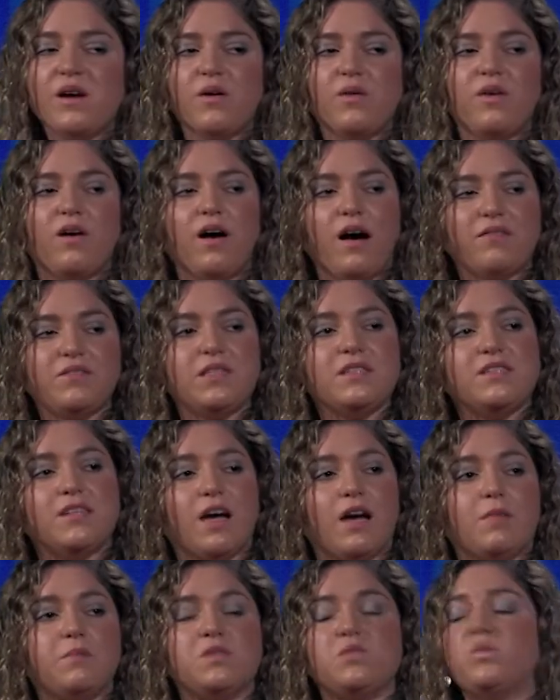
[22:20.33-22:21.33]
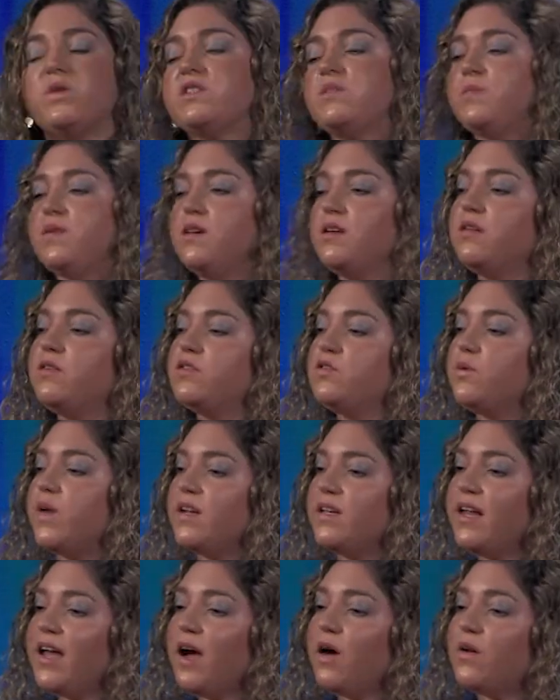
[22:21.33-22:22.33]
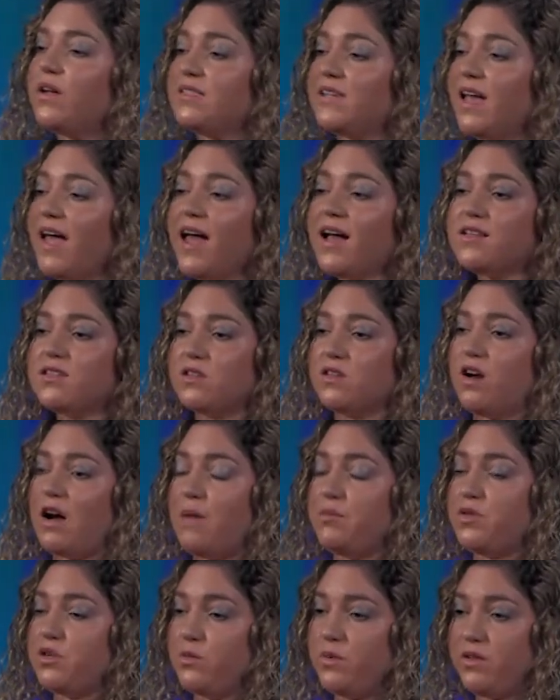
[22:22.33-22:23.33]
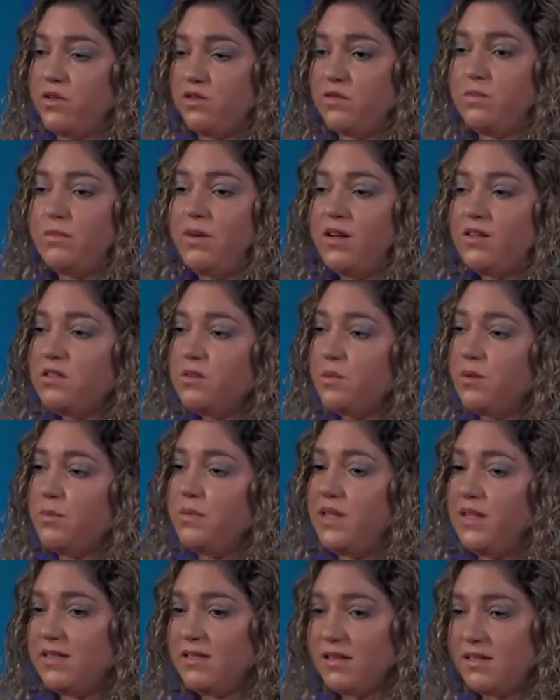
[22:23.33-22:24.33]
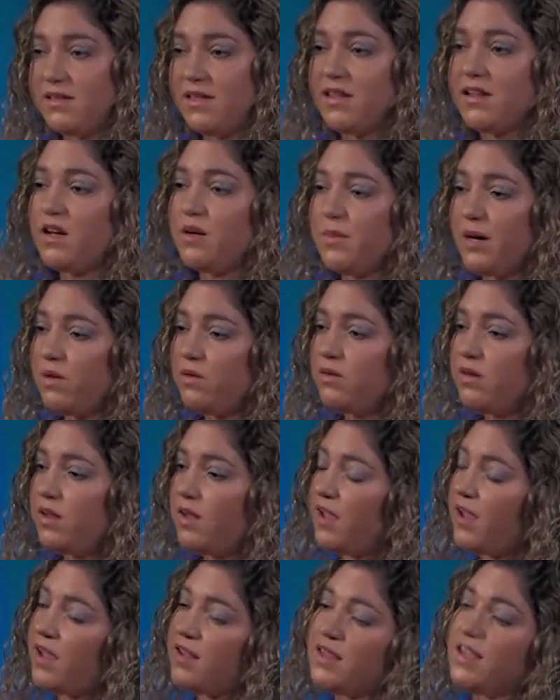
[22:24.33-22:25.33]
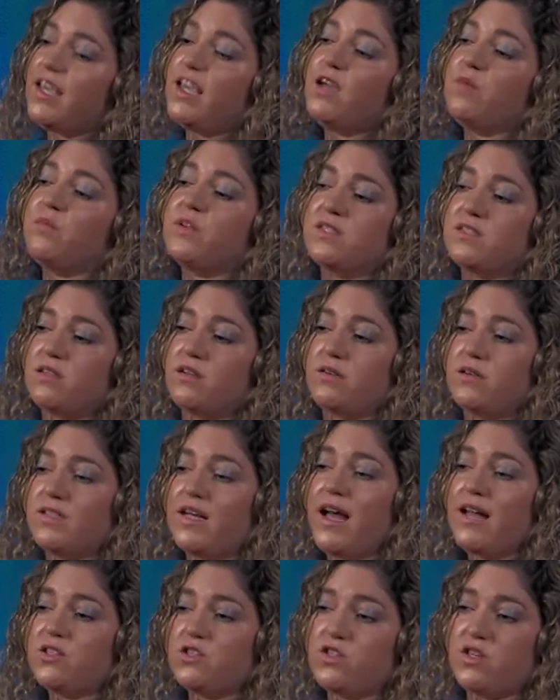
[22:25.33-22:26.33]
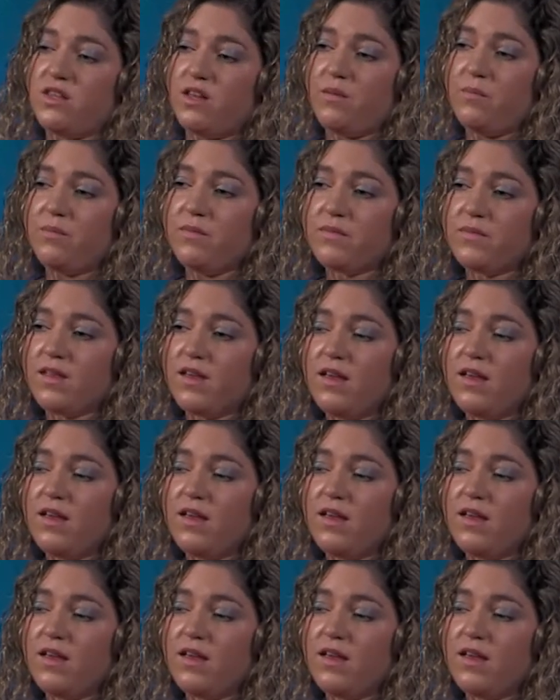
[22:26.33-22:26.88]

Well, oftentimes what's being used right now is a hexacopter, where there's multiple pieces that come out and cameras that are attached to them.